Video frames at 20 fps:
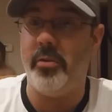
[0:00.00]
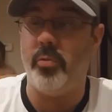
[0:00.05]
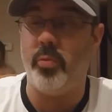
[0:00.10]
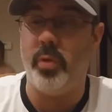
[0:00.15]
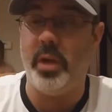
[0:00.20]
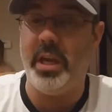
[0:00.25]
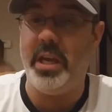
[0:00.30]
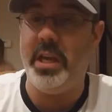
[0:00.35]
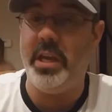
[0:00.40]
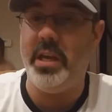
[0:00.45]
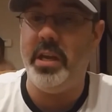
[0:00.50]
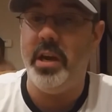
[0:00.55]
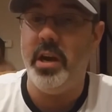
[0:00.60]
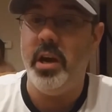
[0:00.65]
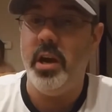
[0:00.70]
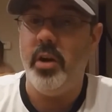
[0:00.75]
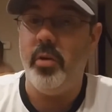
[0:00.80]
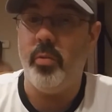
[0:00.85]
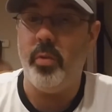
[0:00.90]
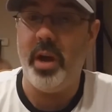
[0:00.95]
We
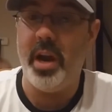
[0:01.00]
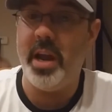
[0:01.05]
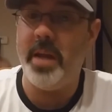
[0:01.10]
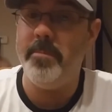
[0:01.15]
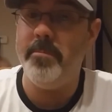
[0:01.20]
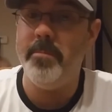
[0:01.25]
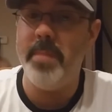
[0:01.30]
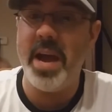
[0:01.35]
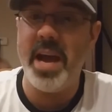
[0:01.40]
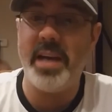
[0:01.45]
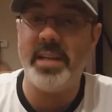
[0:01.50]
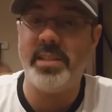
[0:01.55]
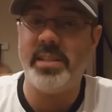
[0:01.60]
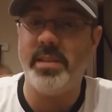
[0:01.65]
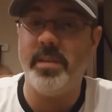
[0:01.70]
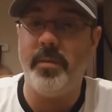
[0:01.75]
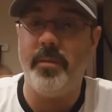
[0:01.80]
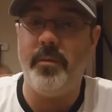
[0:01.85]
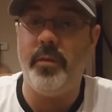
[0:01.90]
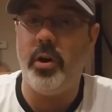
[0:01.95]
we had a
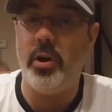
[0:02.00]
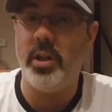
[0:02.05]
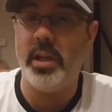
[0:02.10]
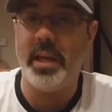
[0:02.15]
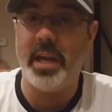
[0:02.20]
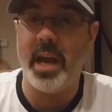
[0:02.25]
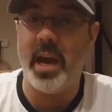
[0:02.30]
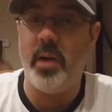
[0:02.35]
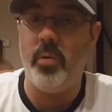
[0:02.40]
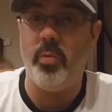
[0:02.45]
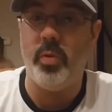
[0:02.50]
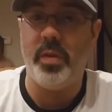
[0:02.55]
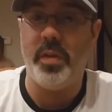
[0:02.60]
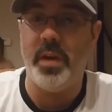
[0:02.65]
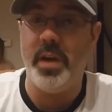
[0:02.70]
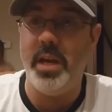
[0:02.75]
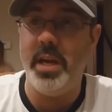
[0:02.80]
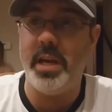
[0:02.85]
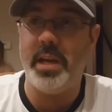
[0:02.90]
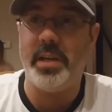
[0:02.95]
massive falling out with
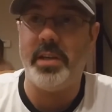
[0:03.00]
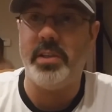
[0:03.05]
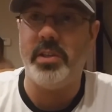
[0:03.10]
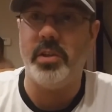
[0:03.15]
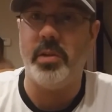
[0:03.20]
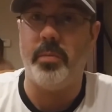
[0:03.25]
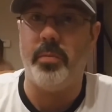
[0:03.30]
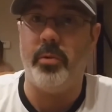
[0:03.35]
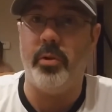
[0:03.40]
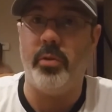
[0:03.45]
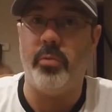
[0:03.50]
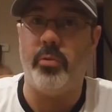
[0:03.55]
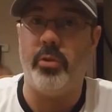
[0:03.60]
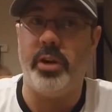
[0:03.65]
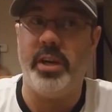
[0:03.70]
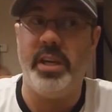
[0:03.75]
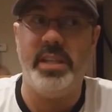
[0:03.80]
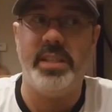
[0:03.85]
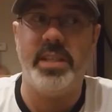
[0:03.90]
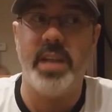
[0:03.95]
Nick to the point where
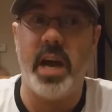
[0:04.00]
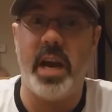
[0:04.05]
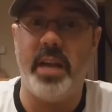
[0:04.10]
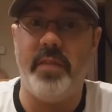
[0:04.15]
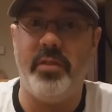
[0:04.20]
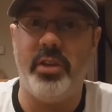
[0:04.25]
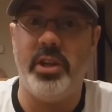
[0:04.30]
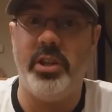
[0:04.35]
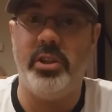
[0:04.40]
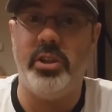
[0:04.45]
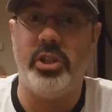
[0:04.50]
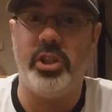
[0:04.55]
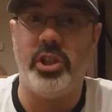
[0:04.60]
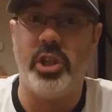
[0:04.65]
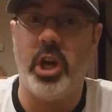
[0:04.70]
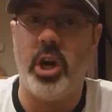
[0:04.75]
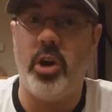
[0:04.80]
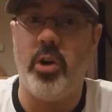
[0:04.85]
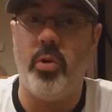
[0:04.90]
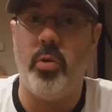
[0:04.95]
he's not even in the
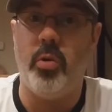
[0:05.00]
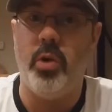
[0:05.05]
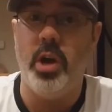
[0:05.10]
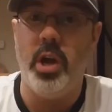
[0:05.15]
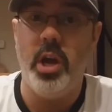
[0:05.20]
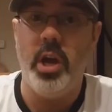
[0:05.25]
show